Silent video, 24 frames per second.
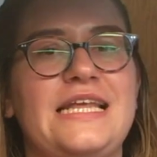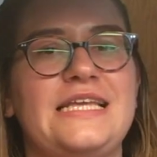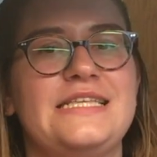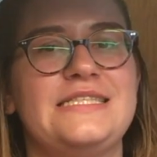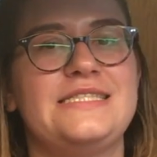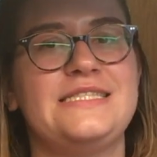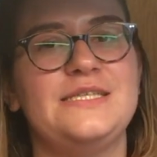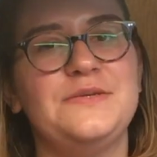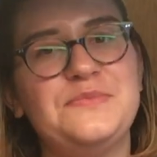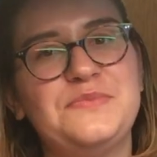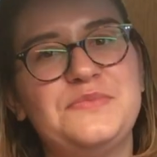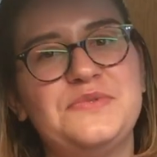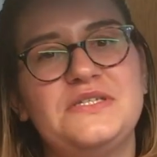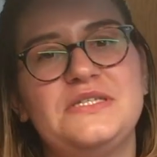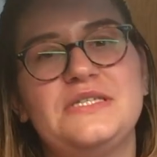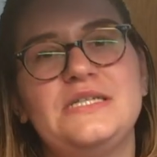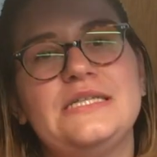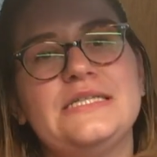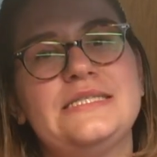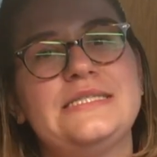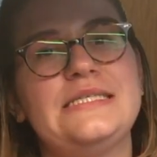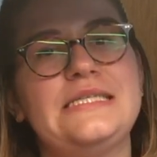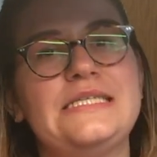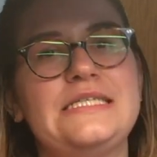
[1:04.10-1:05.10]
it's simple,
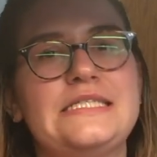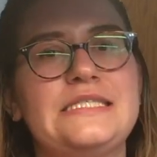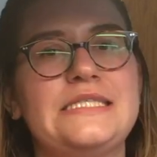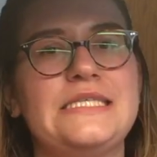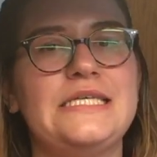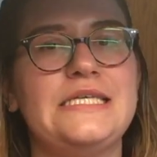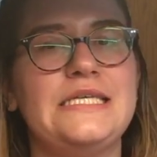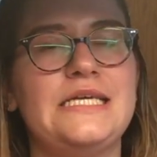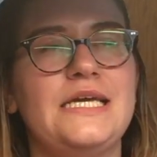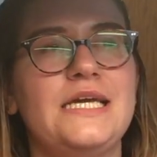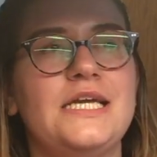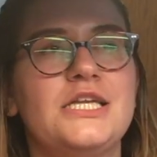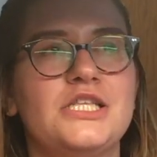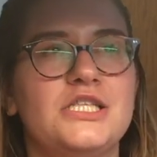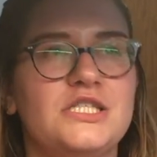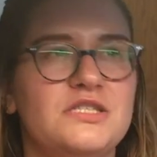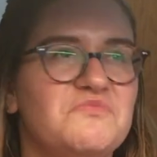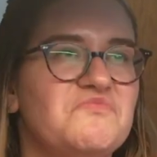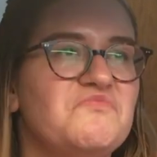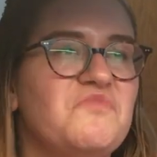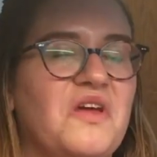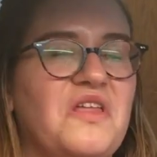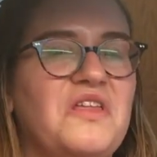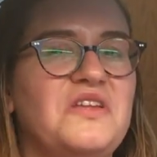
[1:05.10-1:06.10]
it's easy,
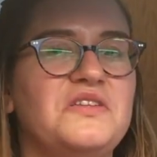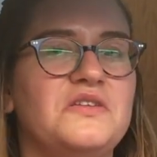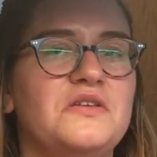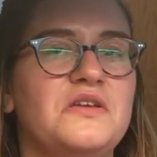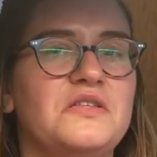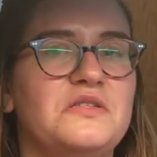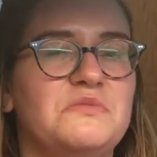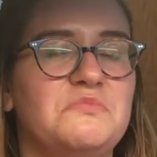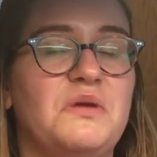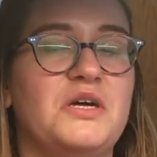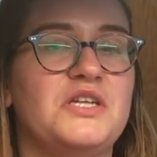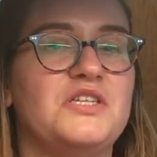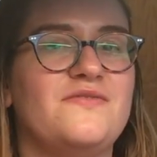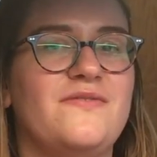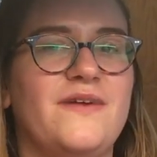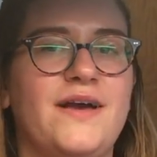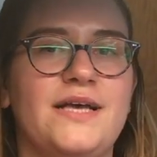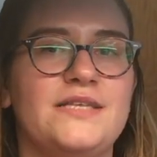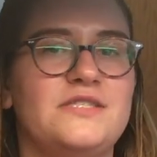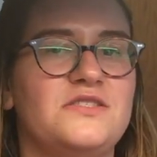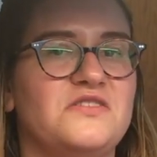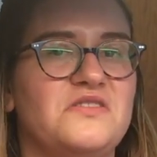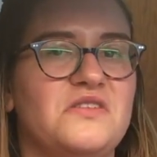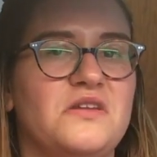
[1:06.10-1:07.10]
it's much
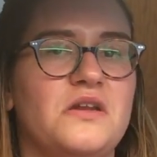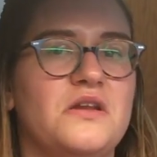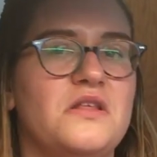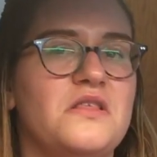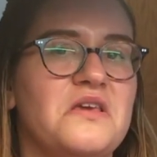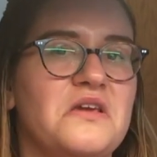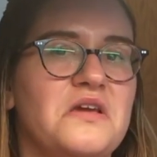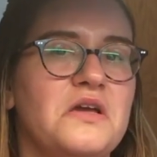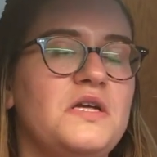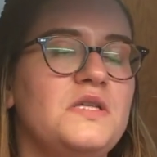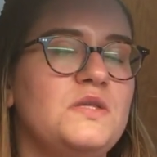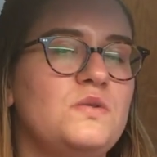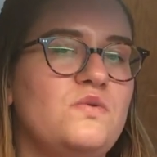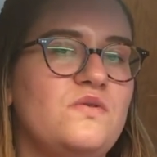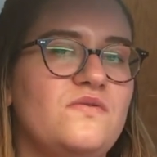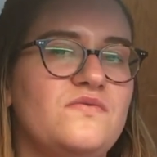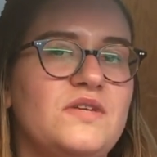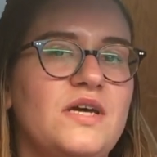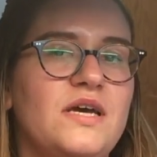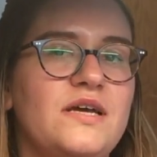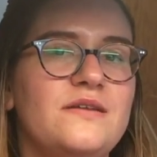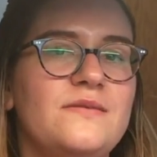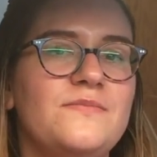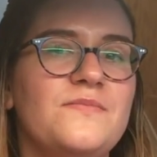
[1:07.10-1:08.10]
faster than anything else we've
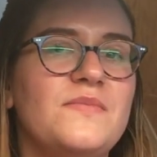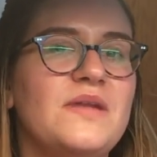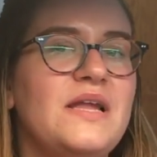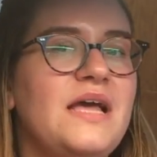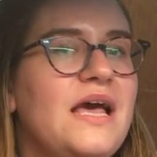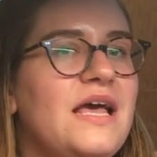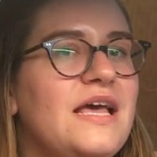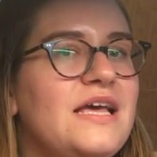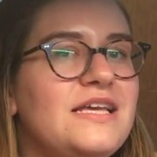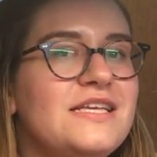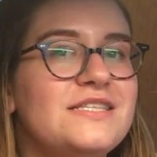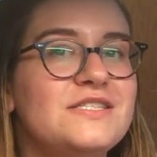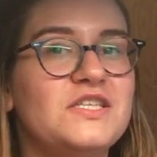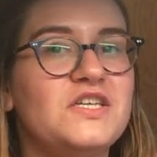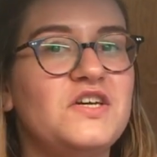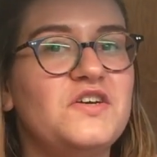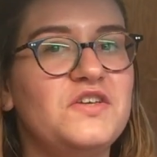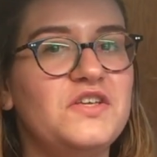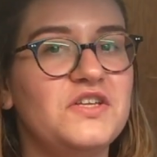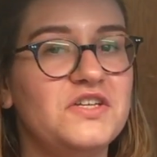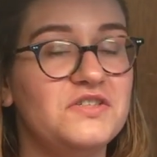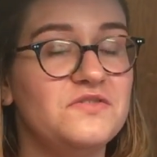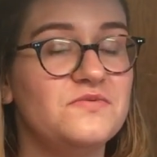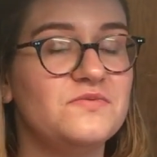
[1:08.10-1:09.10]
done. So
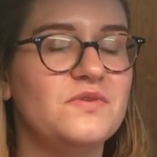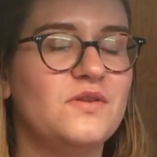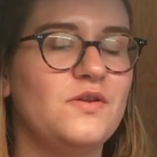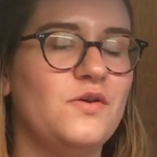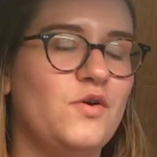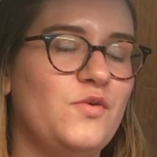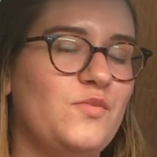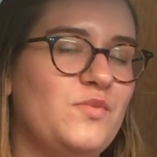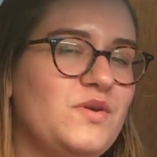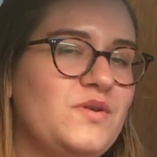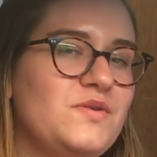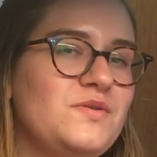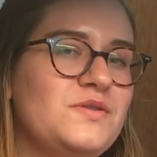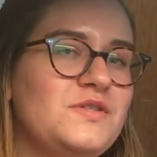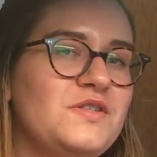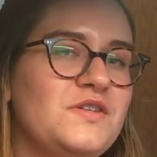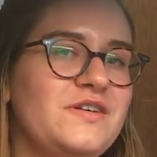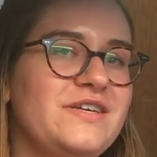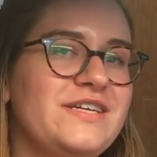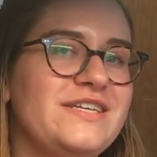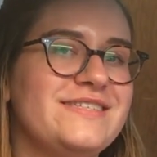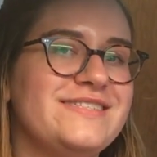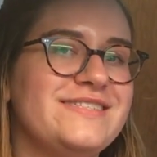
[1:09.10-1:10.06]
hope you enjoy.